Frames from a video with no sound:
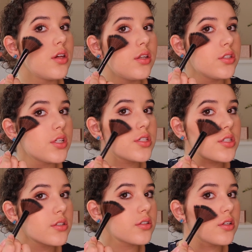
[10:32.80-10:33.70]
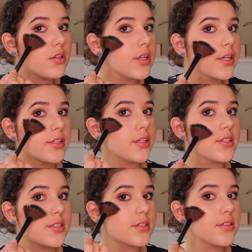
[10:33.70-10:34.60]
and just go like
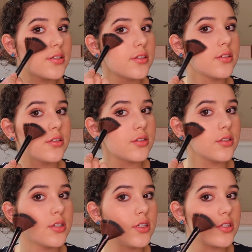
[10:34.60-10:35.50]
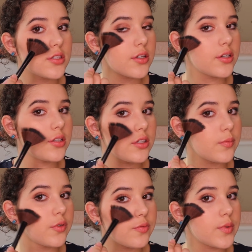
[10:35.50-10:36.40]
this. Circular
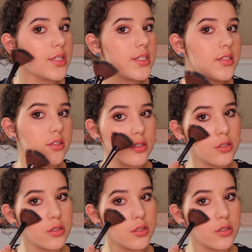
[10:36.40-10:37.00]
movements.